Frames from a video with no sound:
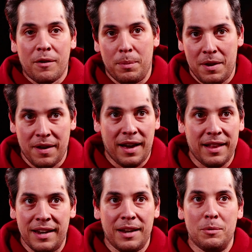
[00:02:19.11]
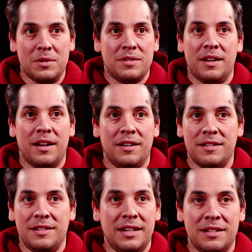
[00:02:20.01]
everybody thought that it was a
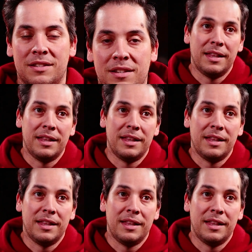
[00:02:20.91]
disease